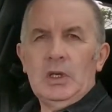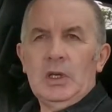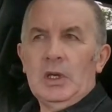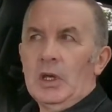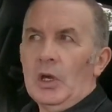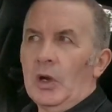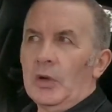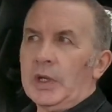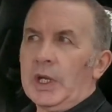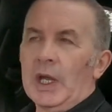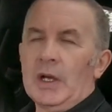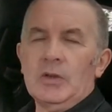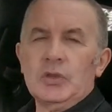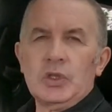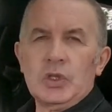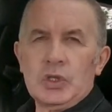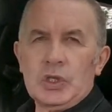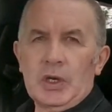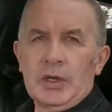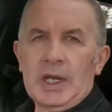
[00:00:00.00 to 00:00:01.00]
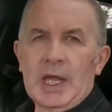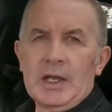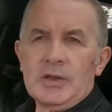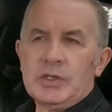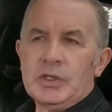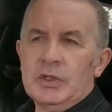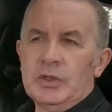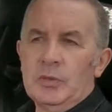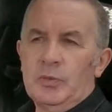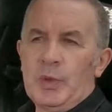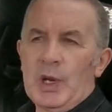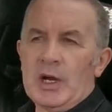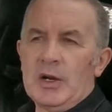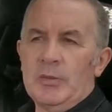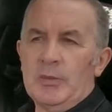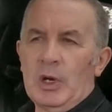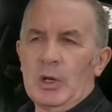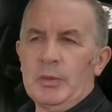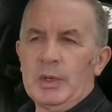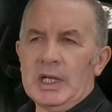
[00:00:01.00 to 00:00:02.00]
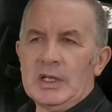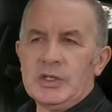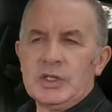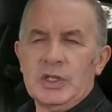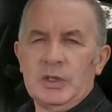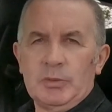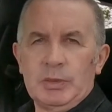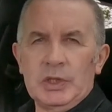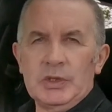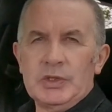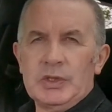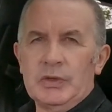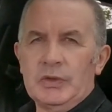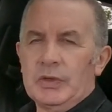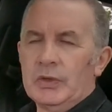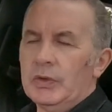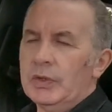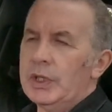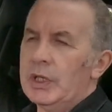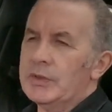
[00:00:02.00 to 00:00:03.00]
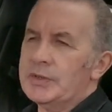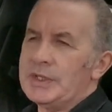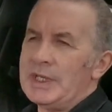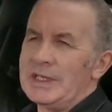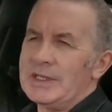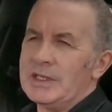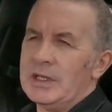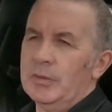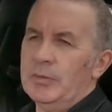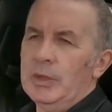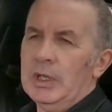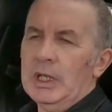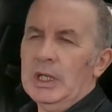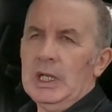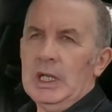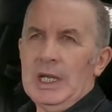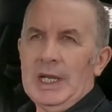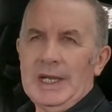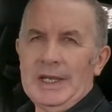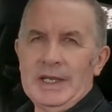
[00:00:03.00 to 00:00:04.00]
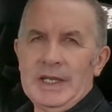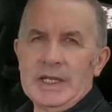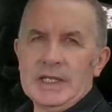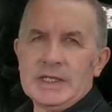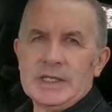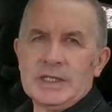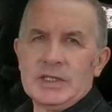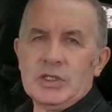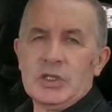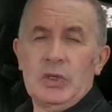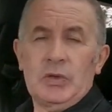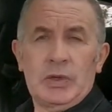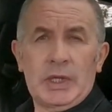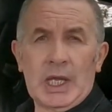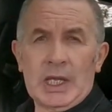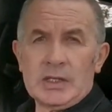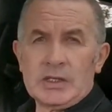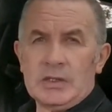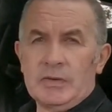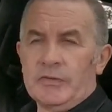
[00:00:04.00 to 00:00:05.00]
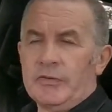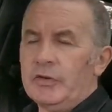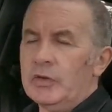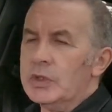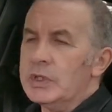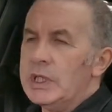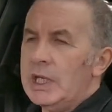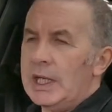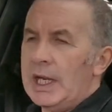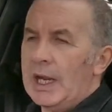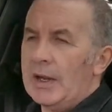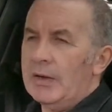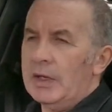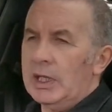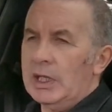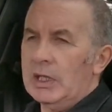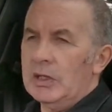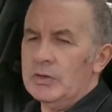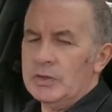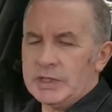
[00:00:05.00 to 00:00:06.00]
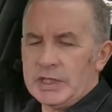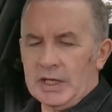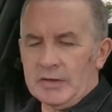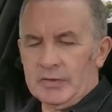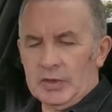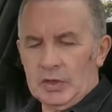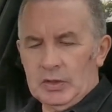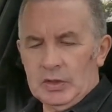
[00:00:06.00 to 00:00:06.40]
Okay, I'll just show you how to pair a mobile to the Bluetooth audio system in this 2014 Audi Q7.